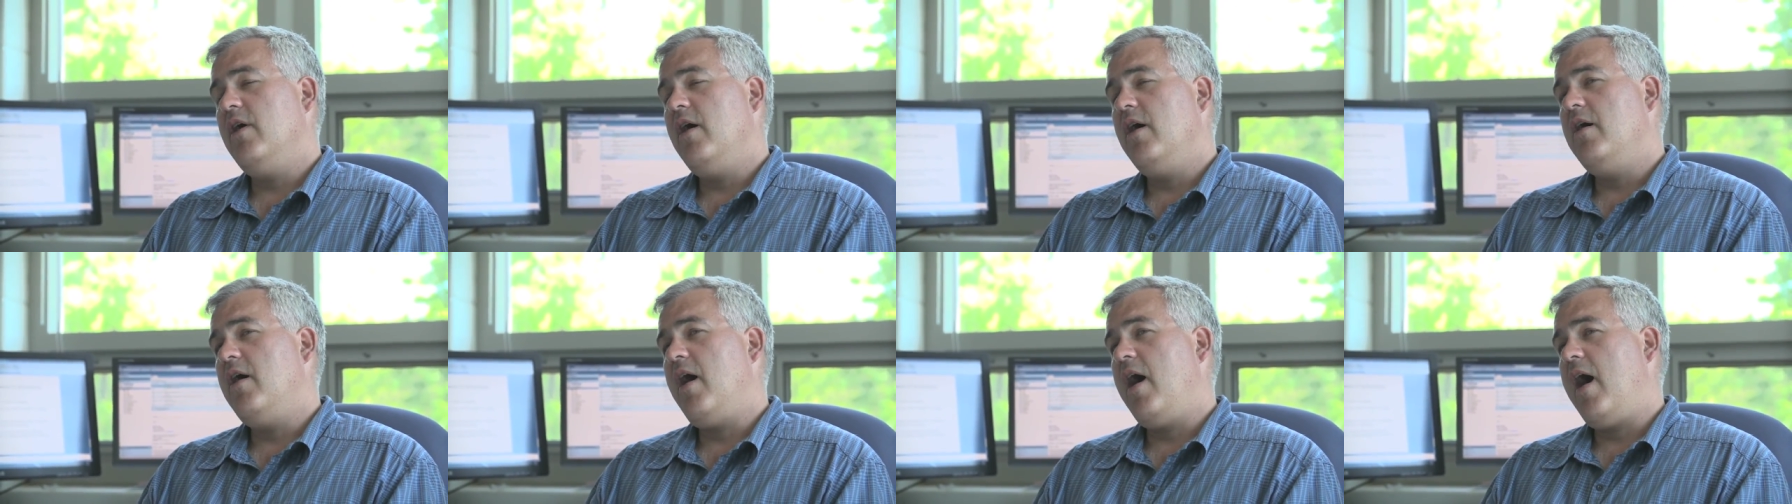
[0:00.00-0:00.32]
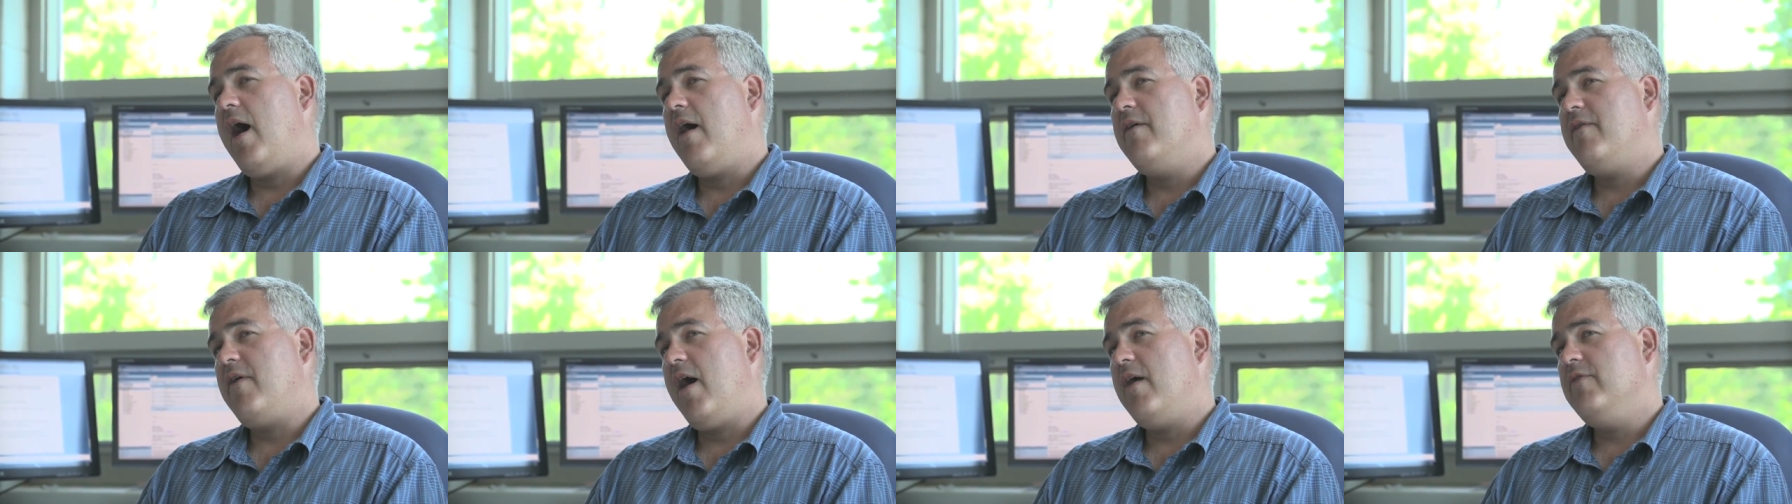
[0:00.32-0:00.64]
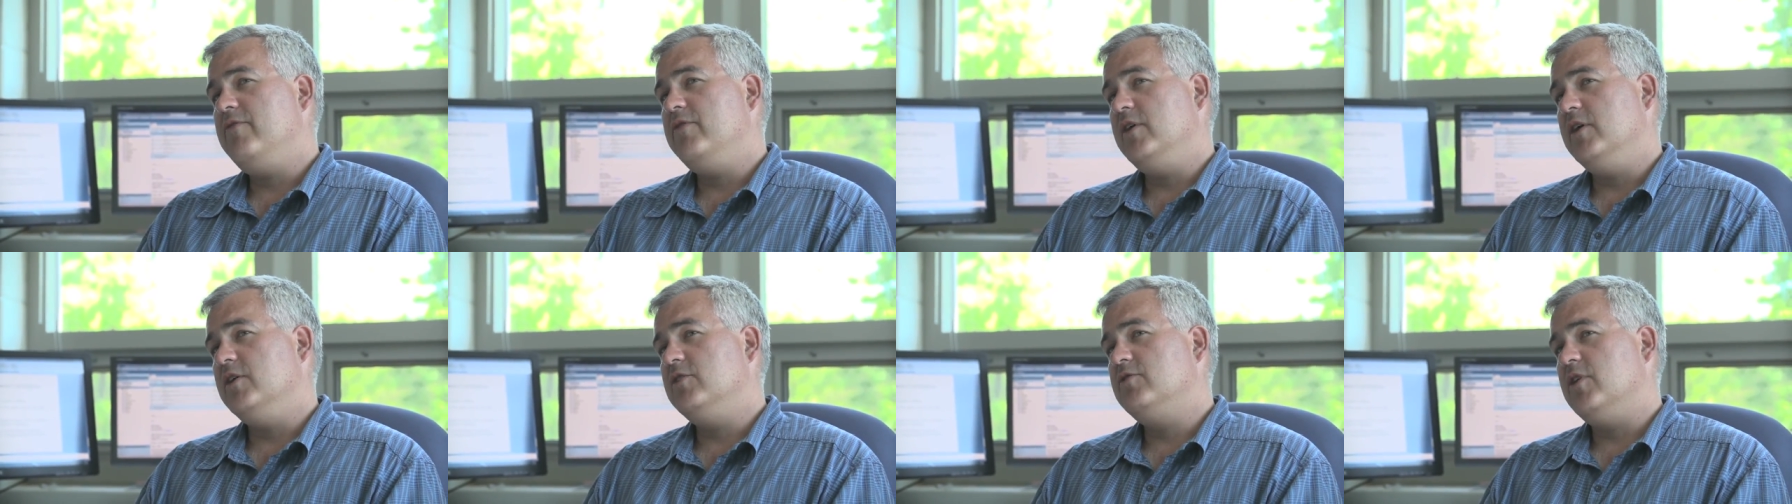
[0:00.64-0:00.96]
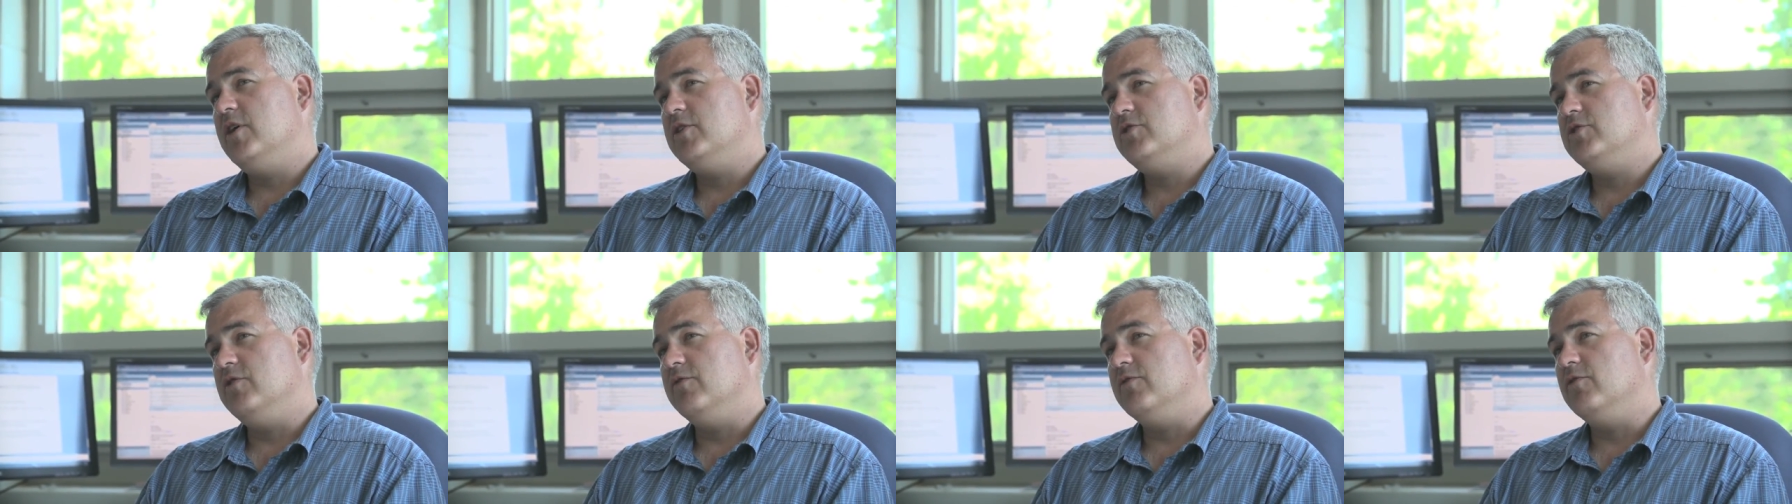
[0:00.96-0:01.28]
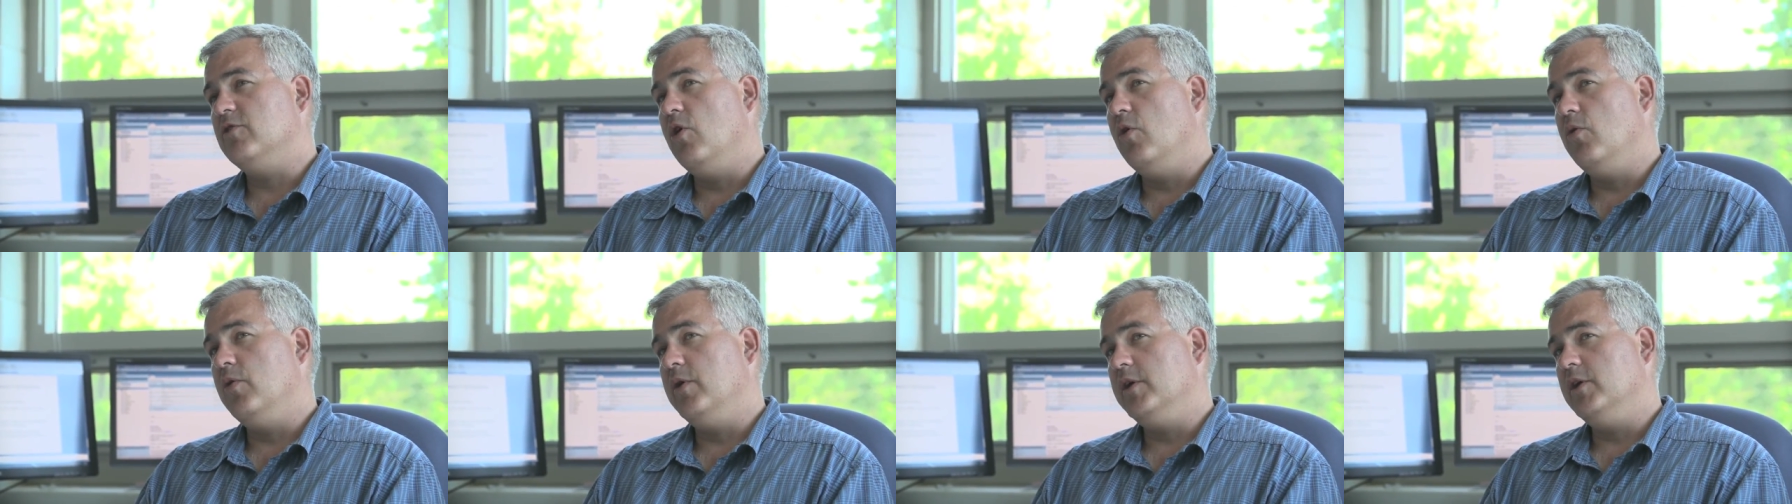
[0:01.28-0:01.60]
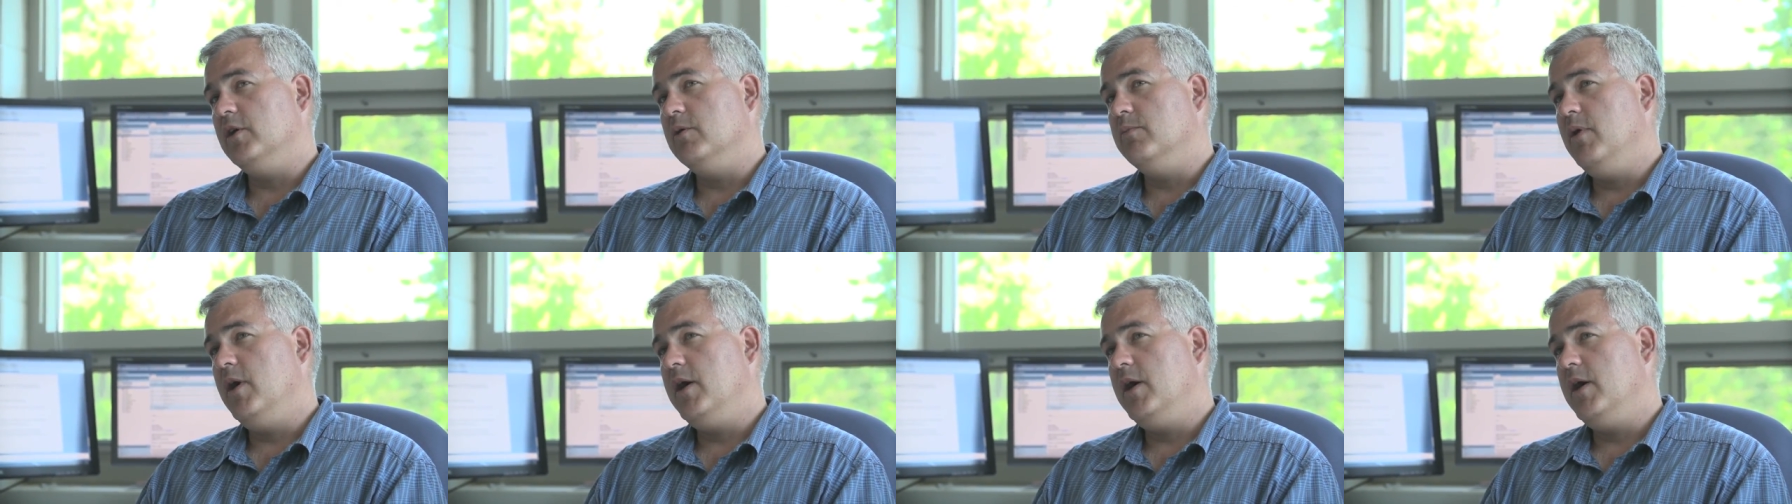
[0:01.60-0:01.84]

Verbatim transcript: uh, have, have the interest of growing your